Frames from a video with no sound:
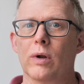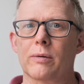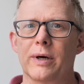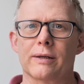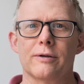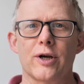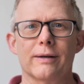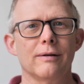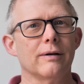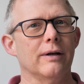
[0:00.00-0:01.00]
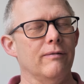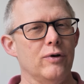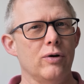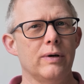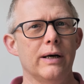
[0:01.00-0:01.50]
Welcome back to the channel, and if
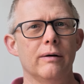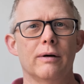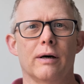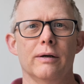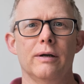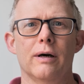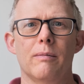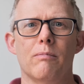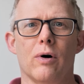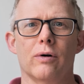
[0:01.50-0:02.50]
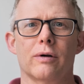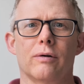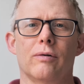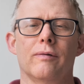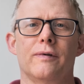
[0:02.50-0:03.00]
you're new here, hi, I'm Mark
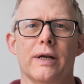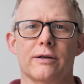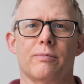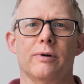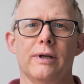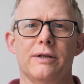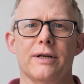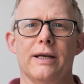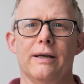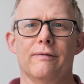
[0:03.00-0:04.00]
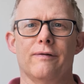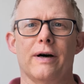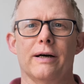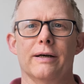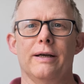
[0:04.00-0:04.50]
of Desperately Seeking
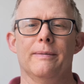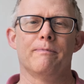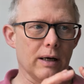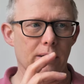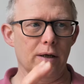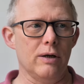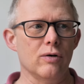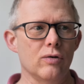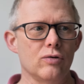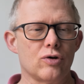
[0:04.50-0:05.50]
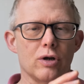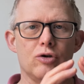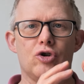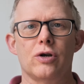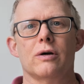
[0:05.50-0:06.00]
FI. I'm going to use
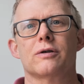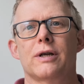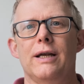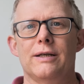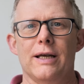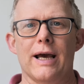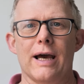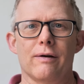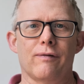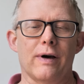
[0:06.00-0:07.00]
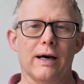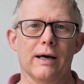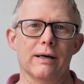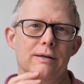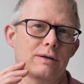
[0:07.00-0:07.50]
just ETF
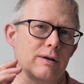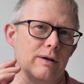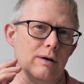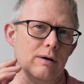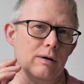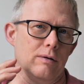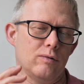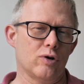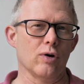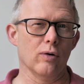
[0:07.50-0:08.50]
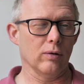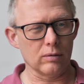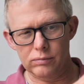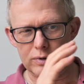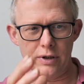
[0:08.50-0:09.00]
as the
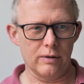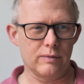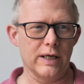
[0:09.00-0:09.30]
tool to